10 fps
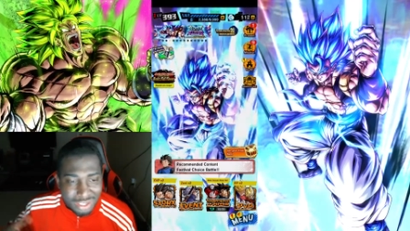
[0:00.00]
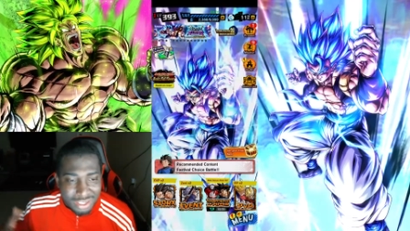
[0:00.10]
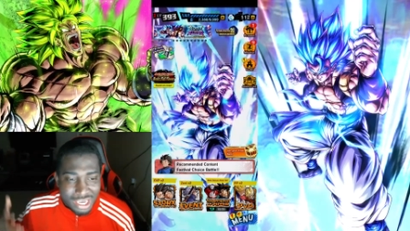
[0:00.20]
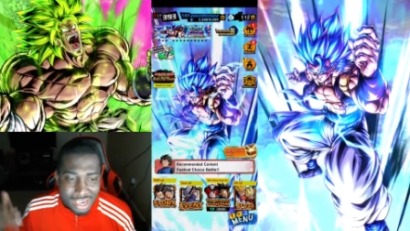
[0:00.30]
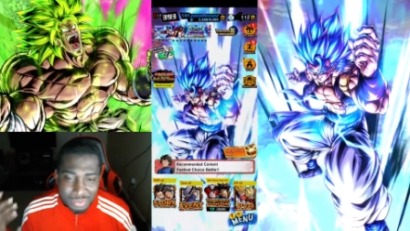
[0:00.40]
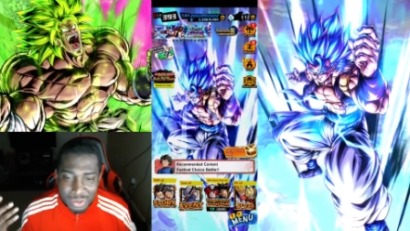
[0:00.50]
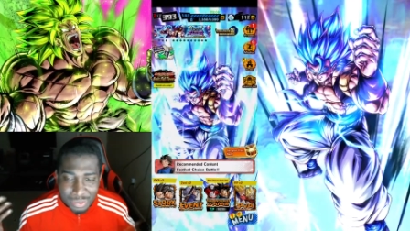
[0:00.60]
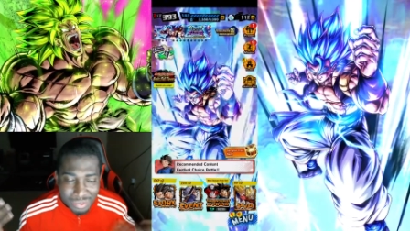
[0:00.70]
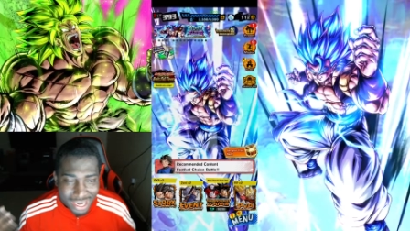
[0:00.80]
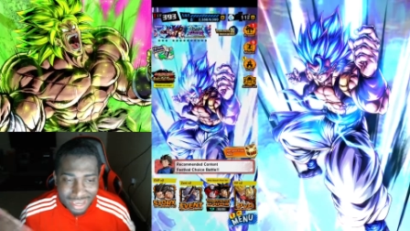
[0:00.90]
Now we are
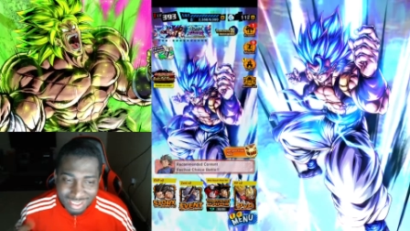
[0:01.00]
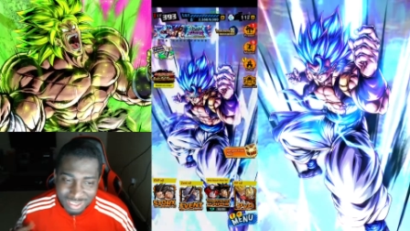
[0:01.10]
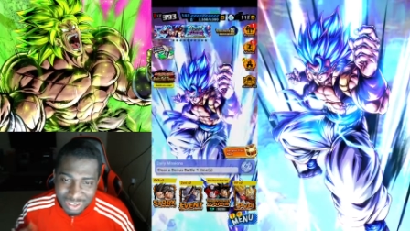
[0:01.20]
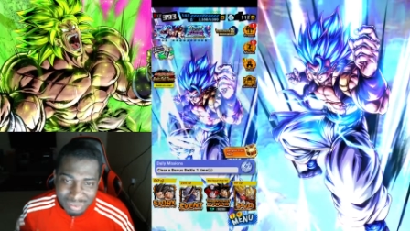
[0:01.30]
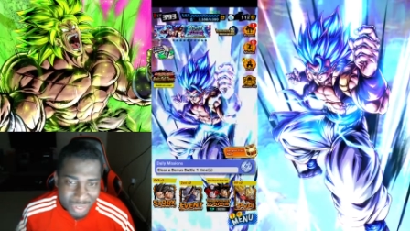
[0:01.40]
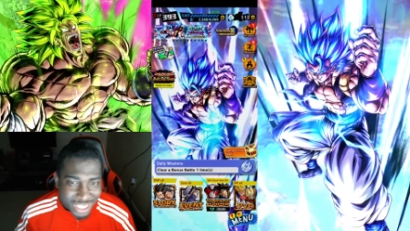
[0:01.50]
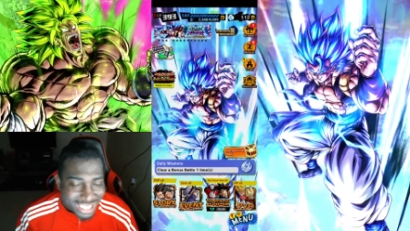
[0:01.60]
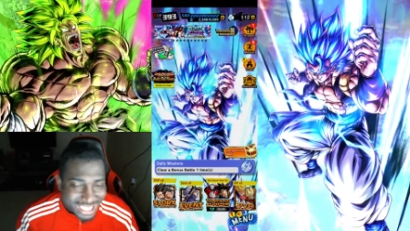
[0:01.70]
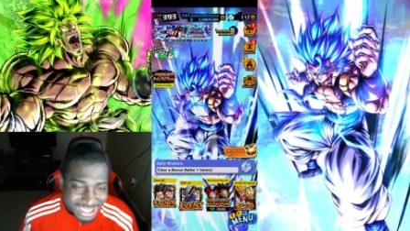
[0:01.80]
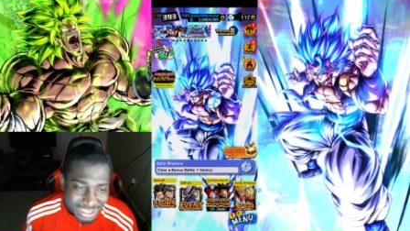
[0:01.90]
back on some more
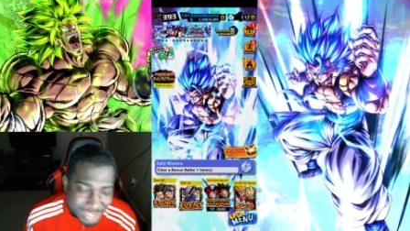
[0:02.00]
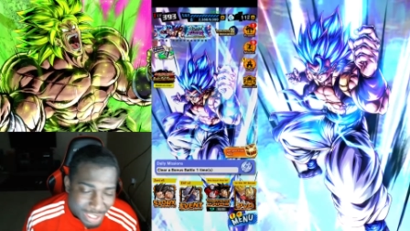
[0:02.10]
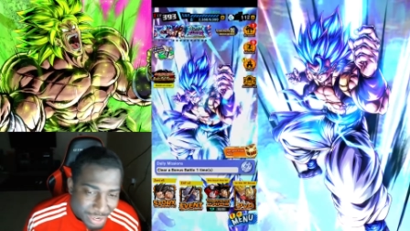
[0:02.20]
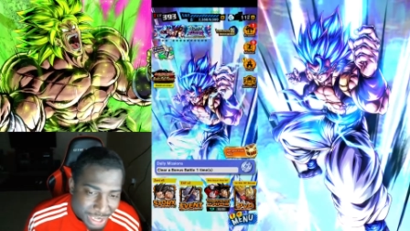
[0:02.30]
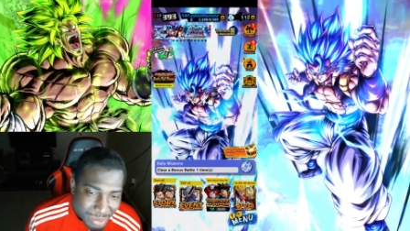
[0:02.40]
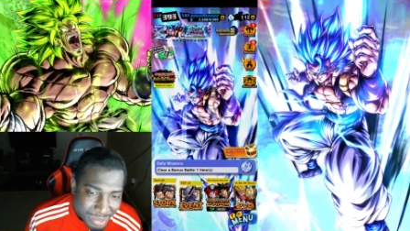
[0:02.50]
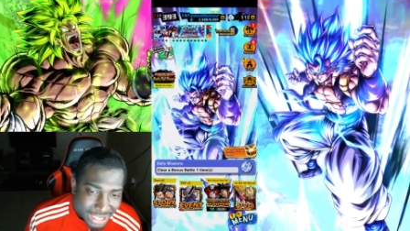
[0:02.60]
Legends video here, man.